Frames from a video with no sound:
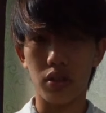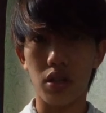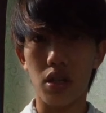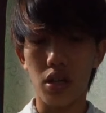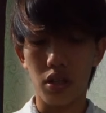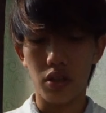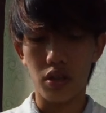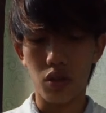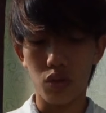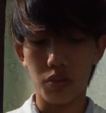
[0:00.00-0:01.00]
there would
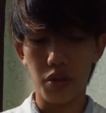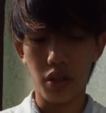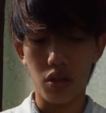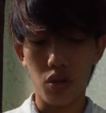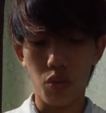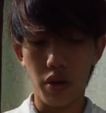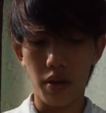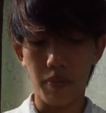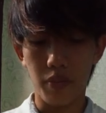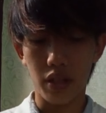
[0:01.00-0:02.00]
be no way plants
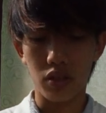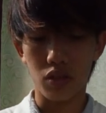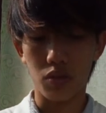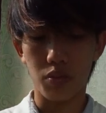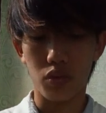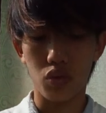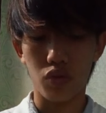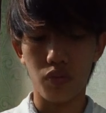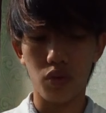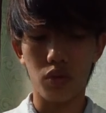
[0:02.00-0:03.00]
could produce food
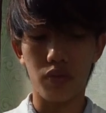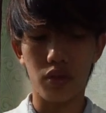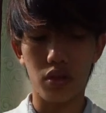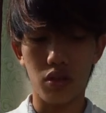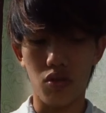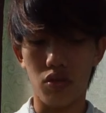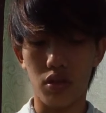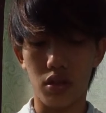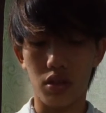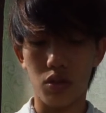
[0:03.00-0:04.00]
for their own and there
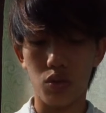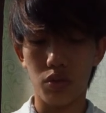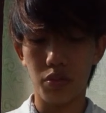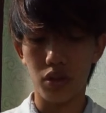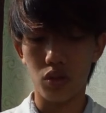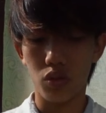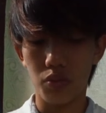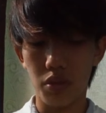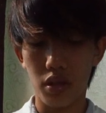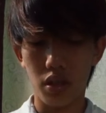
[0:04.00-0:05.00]
would be soon be little
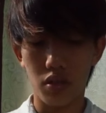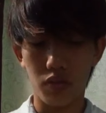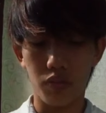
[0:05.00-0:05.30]
food